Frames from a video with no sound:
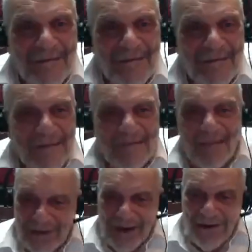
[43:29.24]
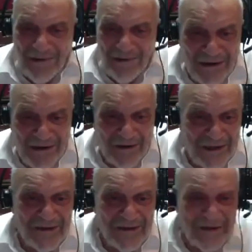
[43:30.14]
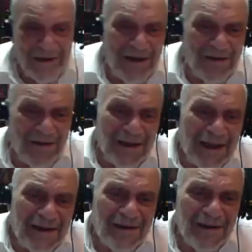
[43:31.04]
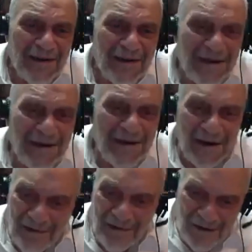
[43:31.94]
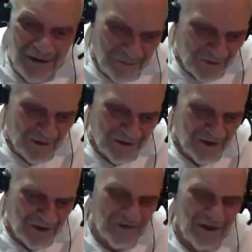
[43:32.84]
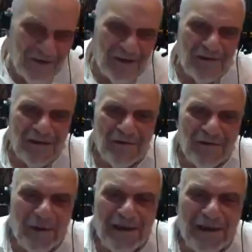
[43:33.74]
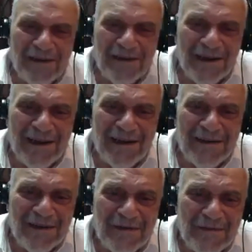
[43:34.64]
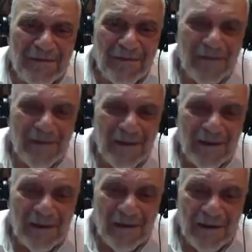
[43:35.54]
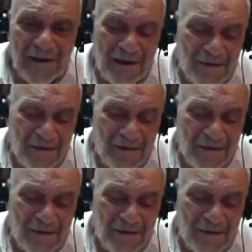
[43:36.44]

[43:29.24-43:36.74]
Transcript: but our ego doesn't allow that. Our ego forces us to respond in kind, and that's